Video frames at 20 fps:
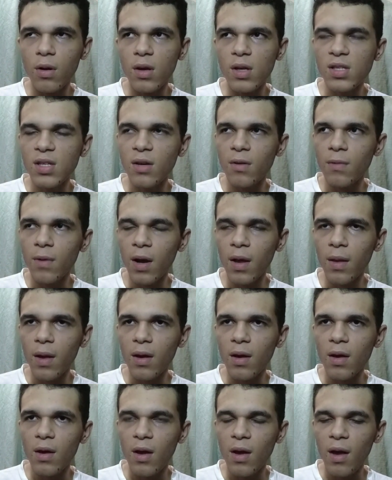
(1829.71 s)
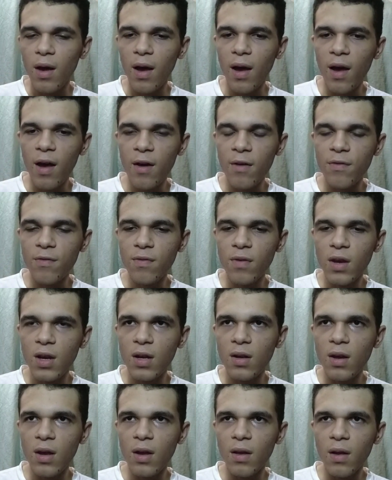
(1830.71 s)
Is it right? Like F
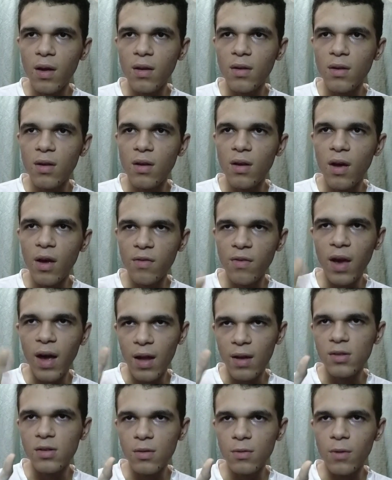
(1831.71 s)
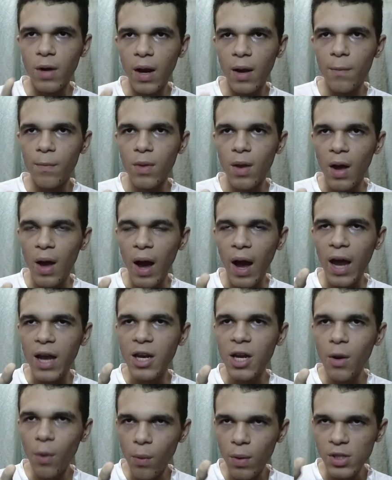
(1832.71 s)
E D, like E F. Yeah, right. I
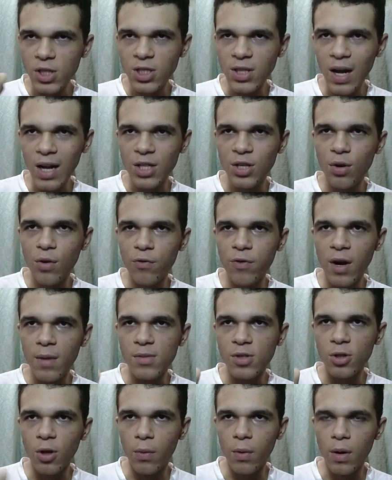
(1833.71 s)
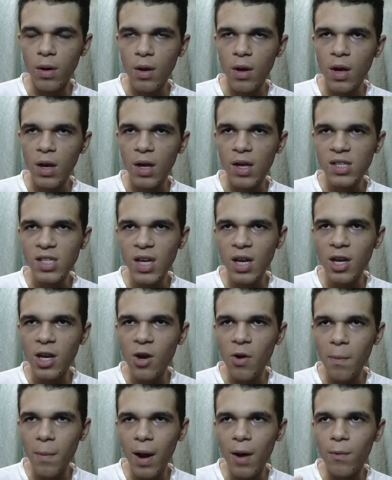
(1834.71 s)
knew it was not two frames lower because I
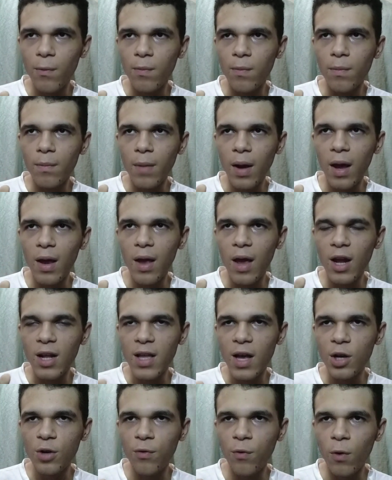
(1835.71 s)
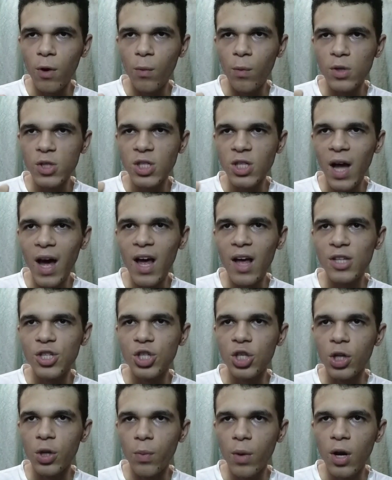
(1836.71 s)
knew my my 8-4 was not
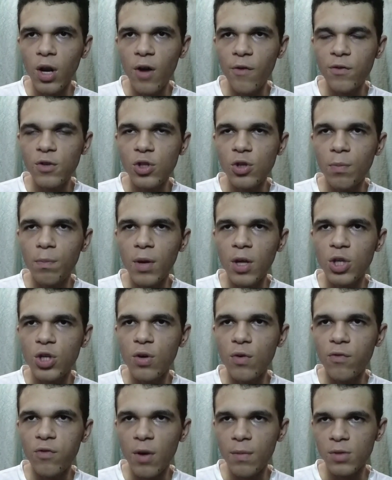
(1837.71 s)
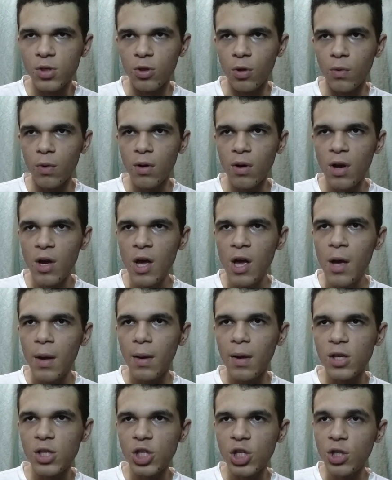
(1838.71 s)
slow enough to be two frames lower
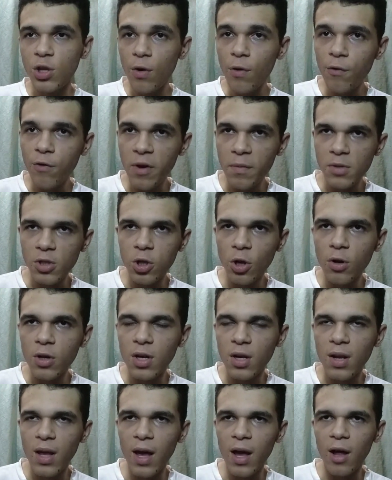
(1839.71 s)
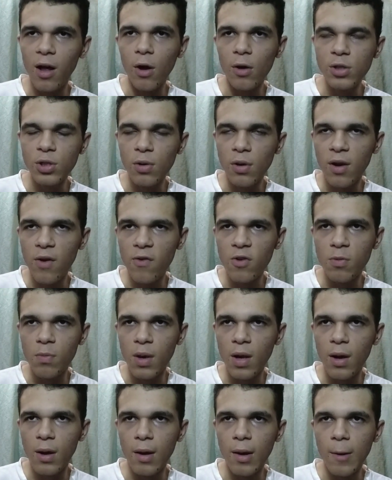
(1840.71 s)
because two frames lower than that also gives
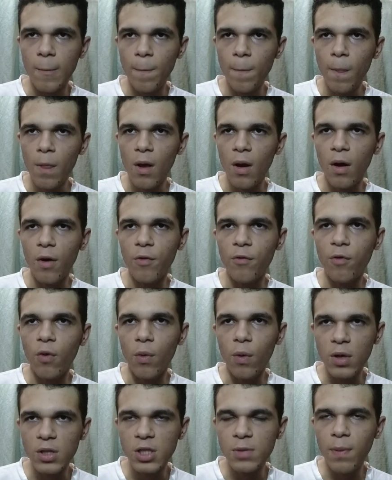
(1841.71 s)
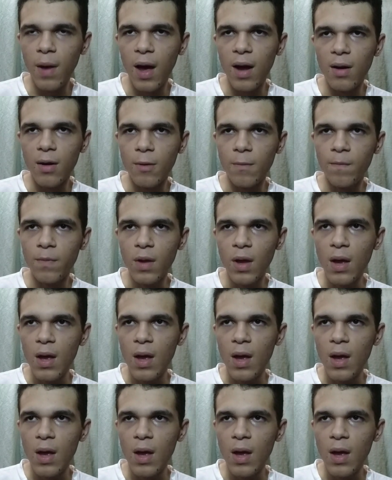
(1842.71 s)
me a, a forwards pattern.